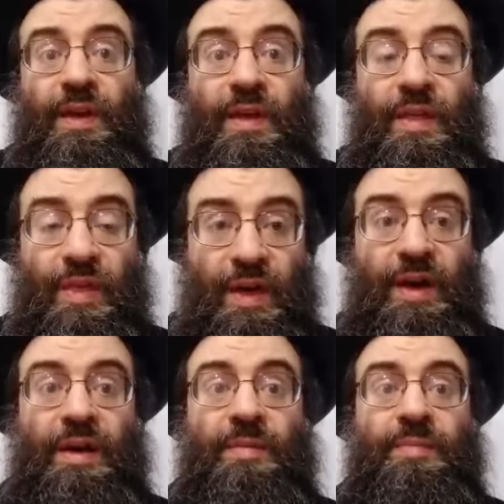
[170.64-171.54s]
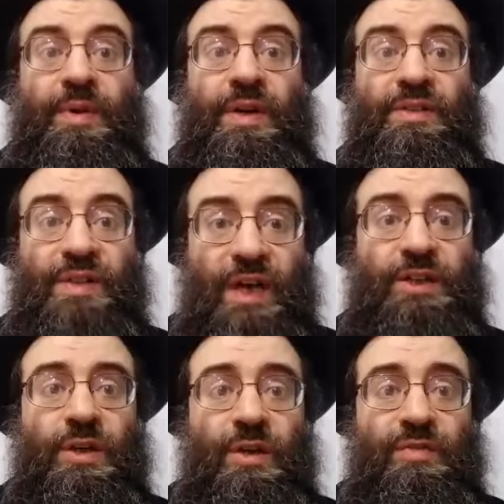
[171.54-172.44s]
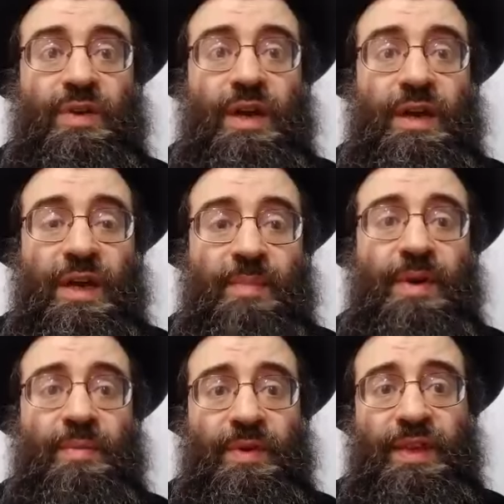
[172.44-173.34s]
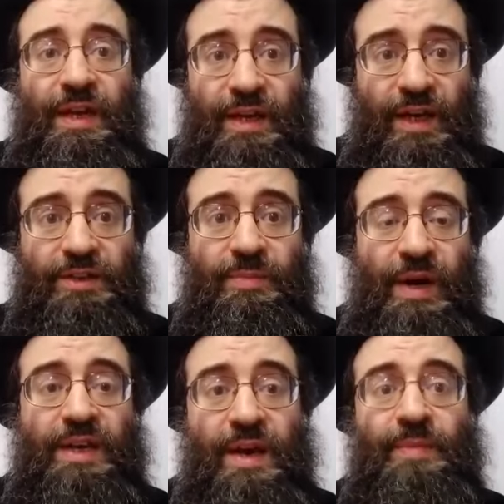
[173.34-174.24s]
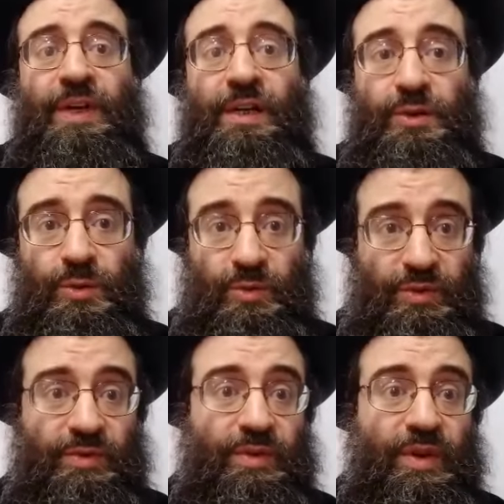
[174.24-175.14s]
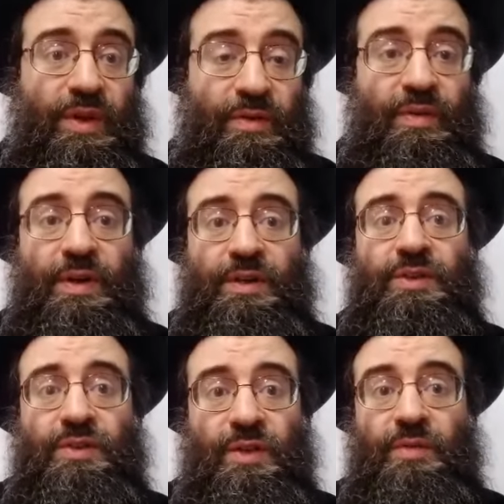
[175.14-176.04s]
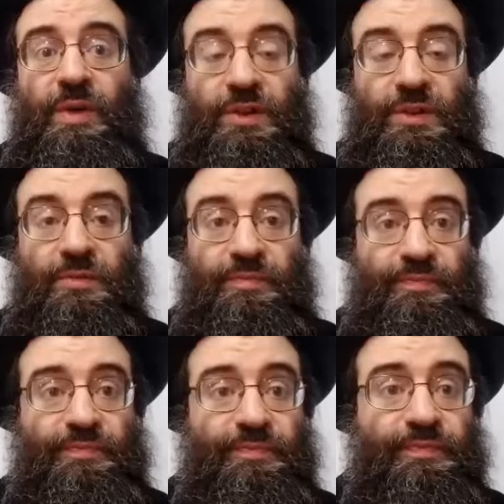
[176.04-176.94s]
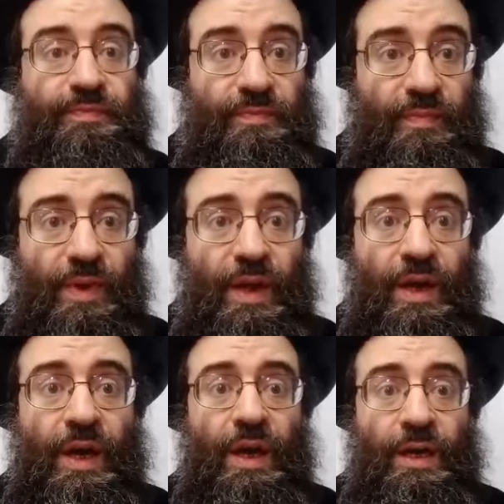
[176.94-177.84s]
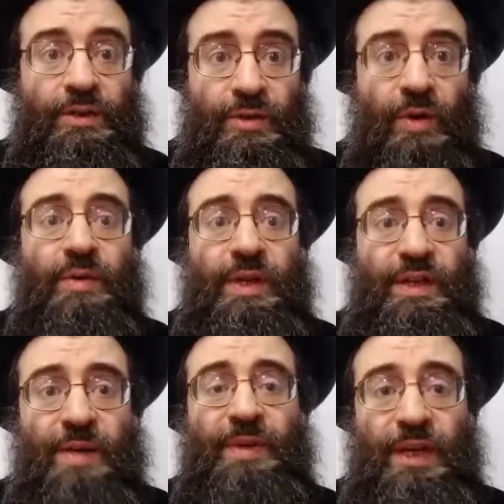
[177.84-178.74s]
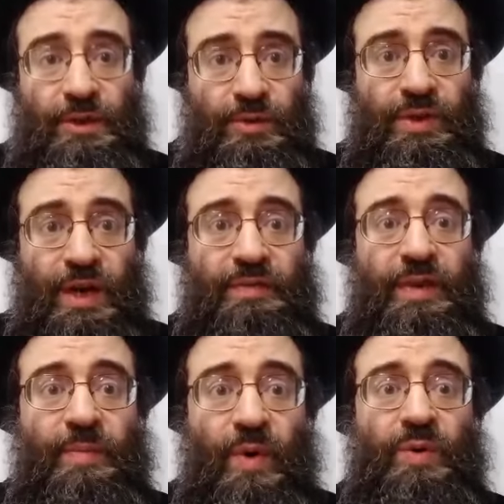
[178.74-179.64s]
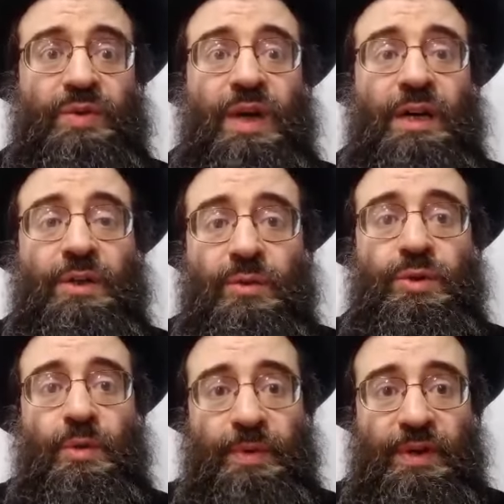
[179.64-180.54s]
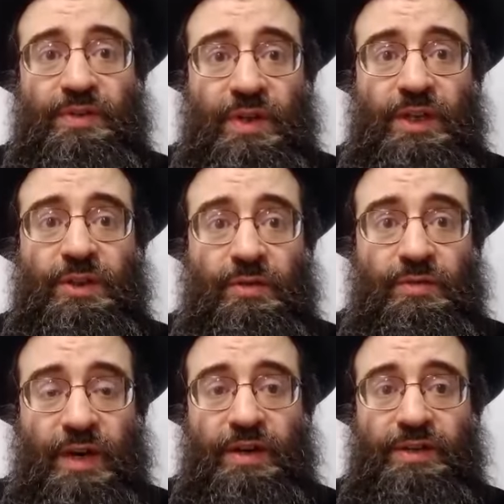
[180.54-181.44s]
the pronunciation of Gimel with Dagesh by Yemenite Jews. Very interesting question. It's known that Yemenite Jews have the most unusual pronunciation of various